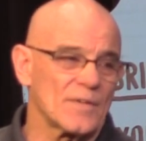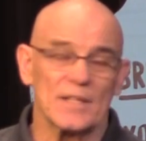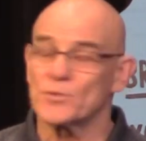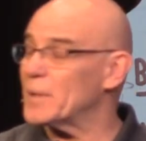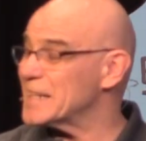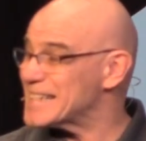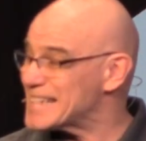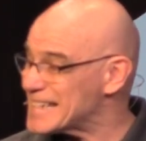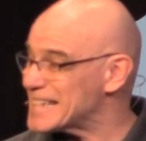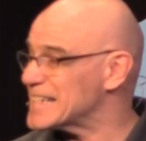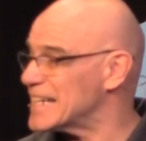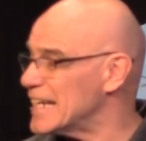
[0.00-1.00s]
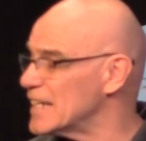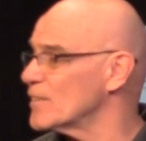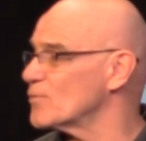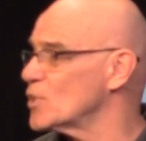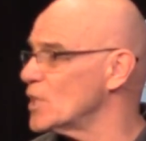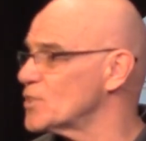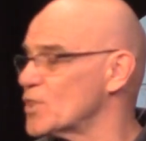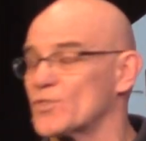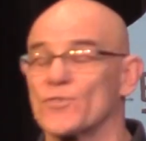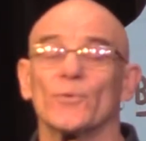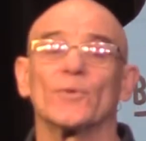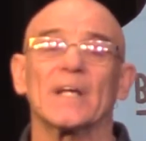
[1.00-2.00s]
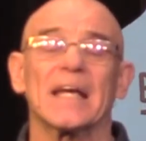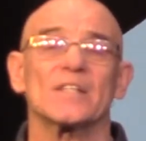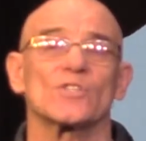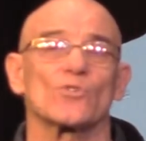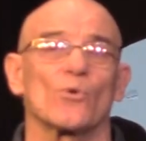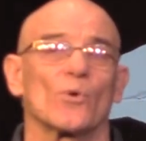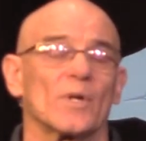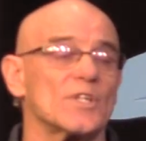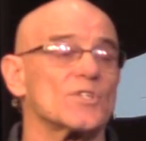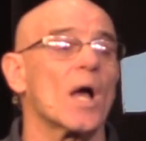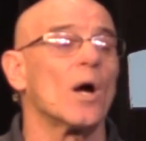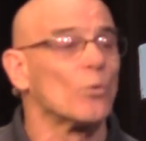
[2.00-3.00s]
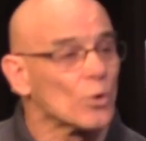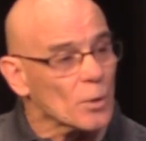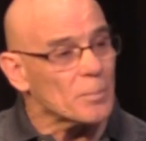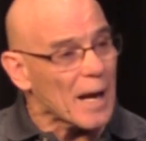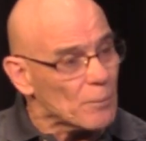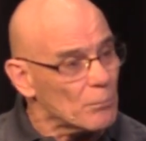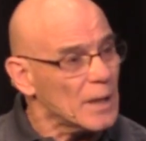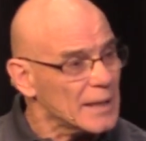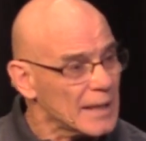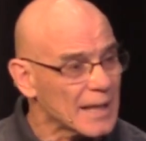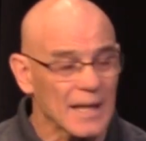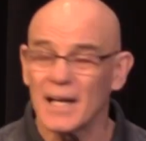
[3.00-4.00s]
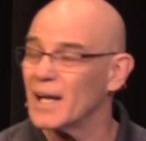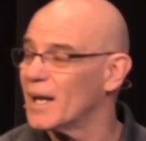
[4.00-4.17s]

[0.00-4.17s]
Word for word: That's why 16 of Jesus' 38 stories were about money.